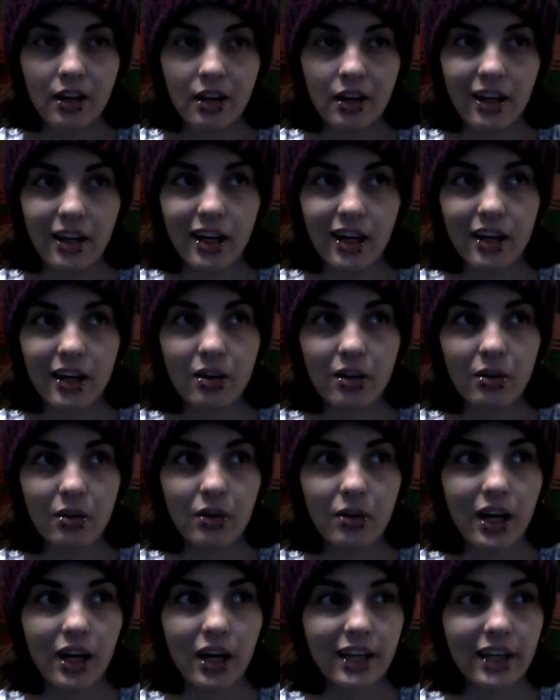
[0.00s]
And I
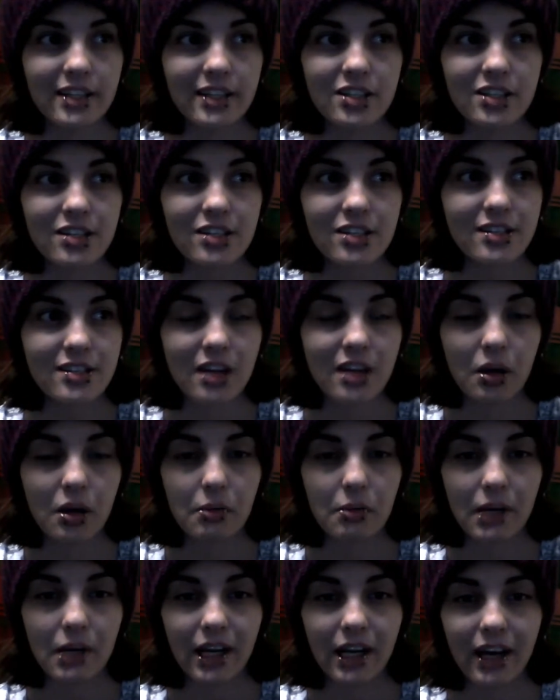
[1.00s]
know I could just
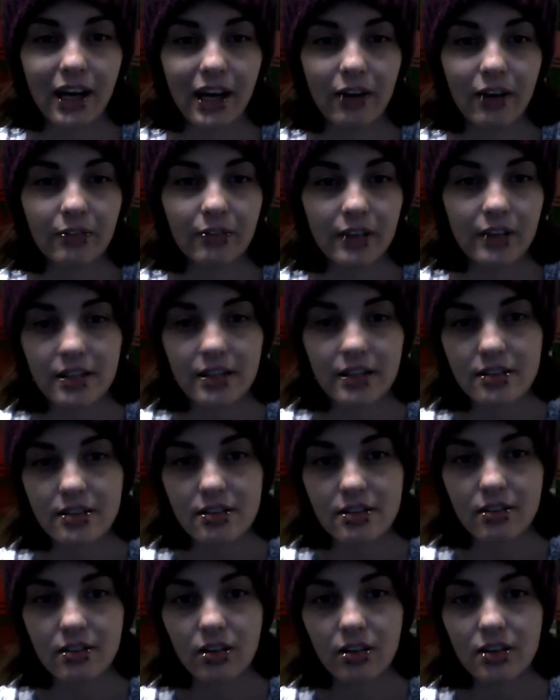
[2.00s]
tell by how
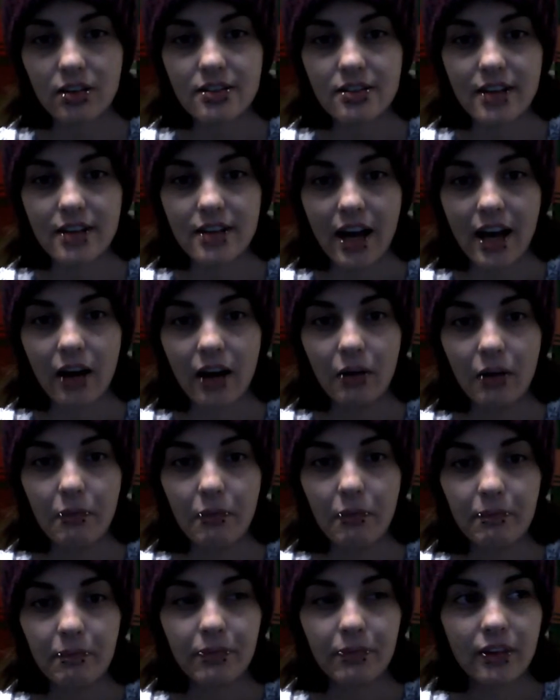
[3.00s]
Frances looks now.
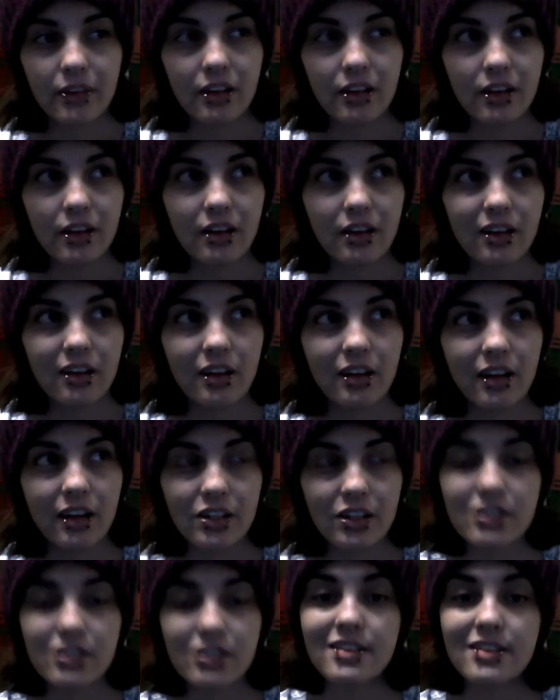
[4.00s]

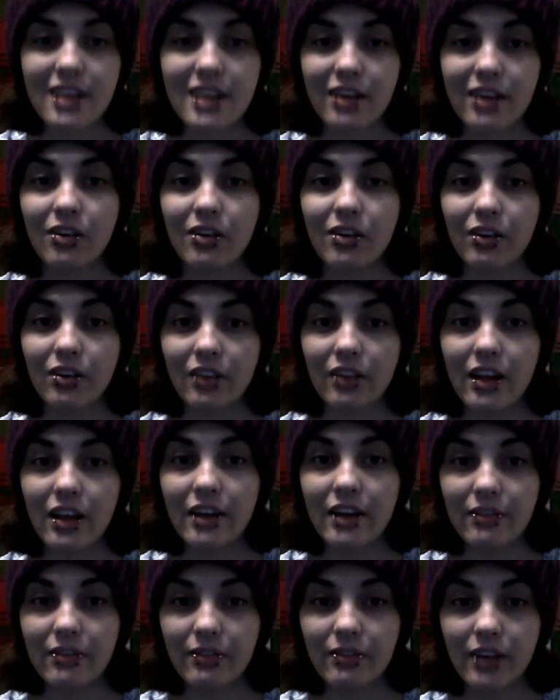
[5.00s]
She's had a hard
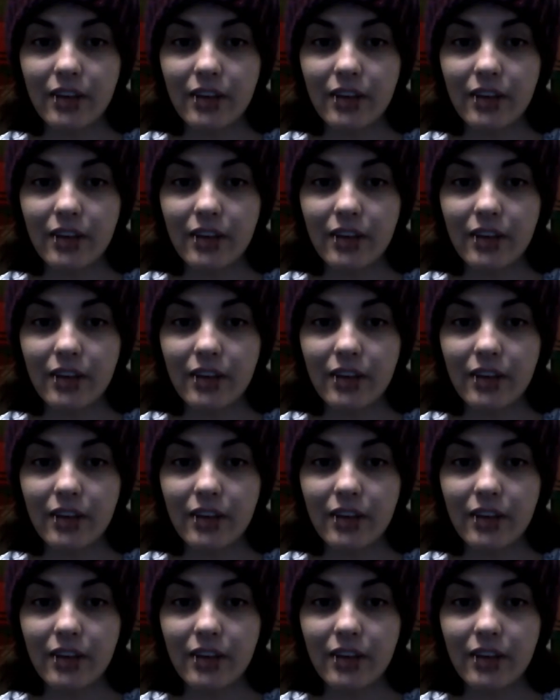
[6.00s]
life.